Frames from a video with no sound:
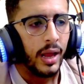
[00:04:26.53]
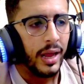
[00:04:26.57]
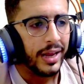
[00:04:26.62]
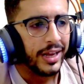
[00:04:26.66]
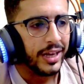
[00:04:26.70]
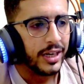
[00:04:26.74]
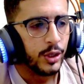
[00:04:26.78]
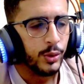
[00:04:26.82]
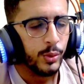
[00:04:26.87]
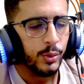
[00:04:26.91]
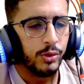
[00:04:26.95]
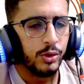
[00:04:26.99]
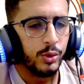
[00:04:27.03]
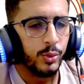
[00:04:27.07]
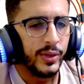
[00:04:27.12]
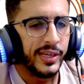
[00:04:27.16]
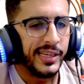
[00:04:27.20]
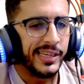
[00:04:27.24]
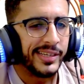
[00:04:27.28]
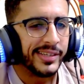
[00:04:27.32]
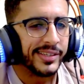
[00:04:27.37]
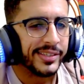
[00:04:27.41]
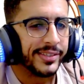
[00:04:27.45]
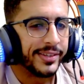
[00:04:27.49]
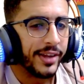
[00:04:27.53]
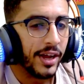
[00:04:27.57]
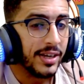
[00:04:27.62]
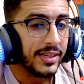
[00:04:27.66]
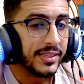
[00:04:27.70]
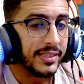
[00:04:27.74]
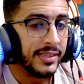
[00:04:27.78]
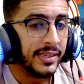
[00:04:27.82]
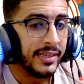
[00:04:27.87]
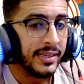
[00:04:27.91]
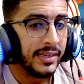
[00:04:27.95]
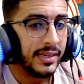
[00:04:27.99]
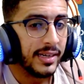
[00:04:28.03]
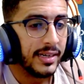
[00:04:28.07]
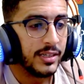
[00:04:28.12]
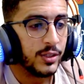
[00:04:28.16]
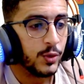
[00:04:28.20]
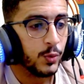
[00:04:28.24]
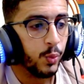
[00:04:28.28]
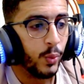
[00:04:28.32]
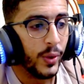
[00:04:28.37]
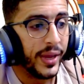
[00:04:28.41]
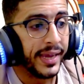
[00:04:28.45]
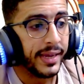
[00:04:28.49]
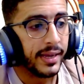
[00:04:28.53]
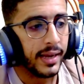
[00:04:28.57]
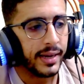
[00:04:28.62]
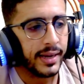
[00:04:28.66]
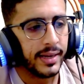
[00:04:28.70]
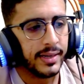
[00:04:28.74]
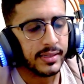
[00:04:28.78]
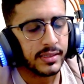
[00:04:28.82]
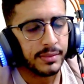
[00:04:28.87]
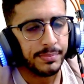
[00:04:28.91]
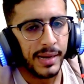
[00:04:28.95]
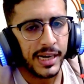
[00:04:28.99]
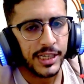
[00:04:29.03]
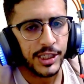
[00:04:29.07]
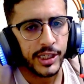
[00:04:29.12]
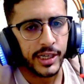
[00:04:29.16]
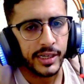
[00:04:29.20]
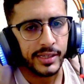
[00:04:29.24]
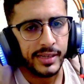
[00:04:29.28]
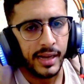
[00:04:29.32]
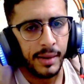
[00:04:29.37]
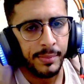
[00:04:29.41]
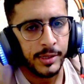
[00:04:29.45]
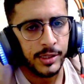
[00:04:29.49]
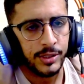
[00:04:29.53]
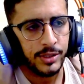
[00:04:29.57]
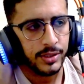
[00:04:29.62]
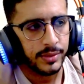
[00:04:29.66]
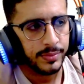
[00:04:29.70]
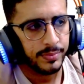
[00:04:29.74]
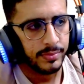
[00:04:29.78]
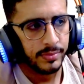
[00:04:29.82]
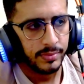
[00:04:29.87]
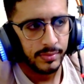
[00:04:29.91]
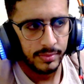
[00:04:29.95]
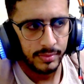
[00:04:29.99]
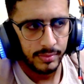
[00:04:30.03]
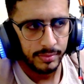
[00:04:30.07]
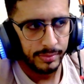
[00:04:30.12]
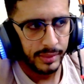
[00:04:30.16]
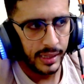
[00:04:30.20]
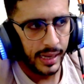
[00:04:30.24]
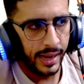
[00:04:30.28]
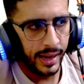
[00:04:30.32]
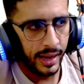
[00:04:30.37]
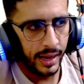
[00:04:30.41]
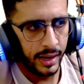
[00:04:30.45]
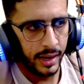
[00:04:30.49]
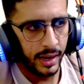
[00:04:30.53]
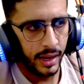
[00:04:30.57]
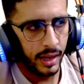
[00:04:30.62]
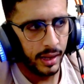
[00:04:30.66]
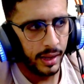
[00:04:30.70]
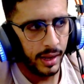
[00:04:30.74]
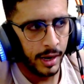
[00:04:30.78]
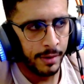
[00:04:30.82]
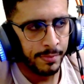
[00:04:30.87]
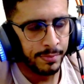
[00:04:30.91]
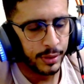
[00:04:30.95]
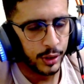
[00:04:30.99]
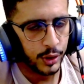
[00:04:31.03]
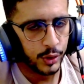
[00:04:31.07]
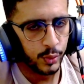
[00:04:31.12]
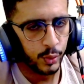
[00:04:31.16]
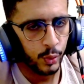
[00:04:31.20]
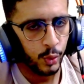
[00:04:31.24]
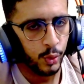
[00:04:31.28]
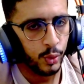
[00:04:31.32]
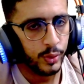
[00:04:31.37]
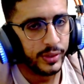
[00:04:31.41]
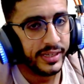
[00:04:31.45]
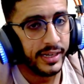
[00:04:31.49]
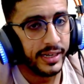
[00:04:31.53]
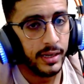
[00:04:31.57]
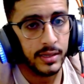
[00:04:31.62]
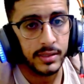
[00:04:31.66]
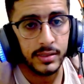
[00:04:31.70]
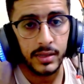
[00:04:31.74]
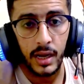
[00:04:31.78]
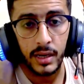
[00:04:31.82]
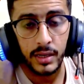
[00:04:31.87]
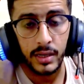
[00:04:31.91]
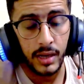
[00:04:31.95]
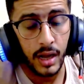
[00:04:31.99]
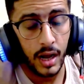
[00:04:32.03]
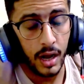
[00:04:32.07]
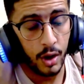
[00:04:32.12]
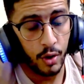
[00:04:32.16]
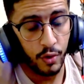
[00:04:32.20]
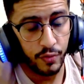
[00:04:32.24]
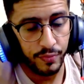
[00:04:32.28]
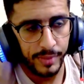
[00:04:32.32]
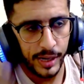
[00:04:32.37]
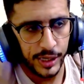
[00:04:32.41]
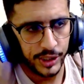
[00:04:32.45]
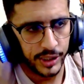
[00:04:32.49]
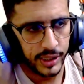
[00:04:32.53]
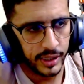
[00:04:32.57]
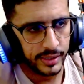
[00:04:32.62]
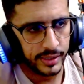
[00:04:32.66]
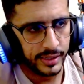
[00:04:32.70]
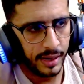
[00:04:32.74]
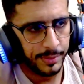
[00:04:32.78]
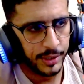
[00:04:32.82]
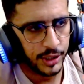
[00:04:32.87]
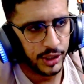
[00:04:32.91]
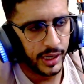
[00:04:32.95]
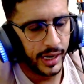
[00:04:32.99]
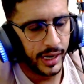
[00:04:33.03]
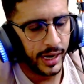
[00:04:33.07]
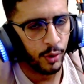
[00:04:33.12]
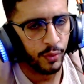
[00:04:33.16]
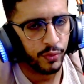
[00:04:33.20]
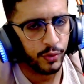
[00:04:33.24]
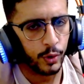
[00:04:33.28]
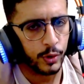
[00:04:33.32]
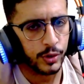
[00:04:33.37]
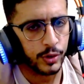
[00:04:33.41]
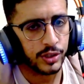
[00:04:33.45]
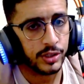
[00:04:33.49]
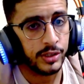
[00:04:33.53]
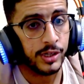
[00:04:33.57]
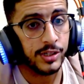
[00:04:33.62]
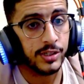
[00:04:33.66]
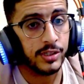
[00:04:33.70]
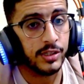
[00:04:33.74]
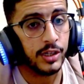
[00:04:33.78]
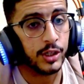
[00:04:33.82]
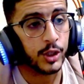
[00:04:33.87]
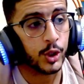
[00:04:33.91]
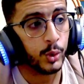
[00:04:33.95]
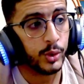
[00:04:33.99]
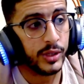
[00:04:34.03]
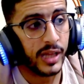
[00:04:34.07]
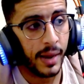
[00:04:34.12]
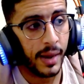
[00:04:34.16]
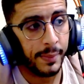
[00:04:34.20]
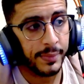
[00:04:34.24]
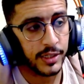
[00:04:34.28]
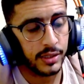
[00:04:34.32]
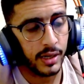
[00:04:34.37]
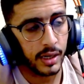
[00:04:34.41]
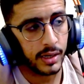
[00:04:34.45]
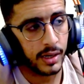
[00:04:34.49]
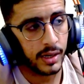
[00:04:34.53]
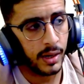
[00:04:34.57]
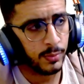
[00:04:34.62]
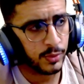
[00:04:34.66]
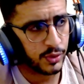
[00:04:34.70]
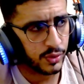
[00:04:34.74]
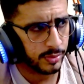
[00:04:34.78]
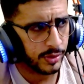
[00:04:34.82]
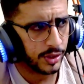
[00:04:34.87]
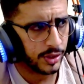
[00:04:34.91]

Usually lightning is weak against magical damage, and Empress Wu deals a lot of magical damage. And of course there's the true damage that comes from the